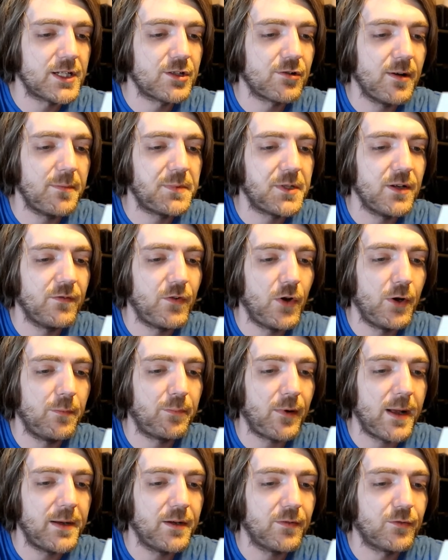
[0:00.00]
description of her
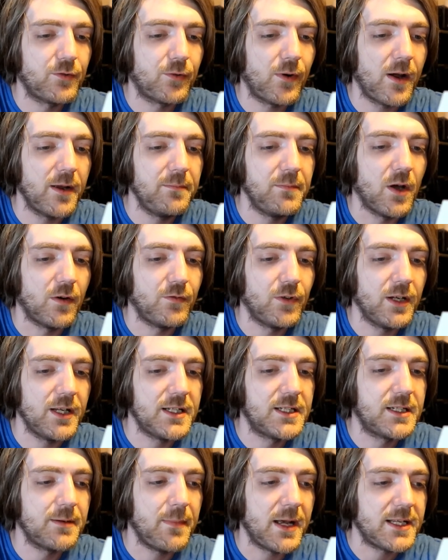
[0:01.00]
brand of crime novel
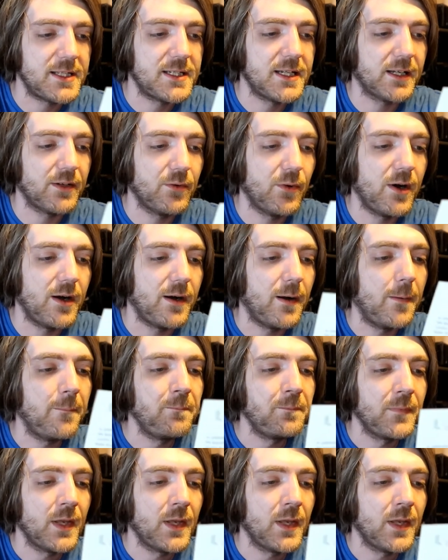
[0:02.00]
is domestic noir.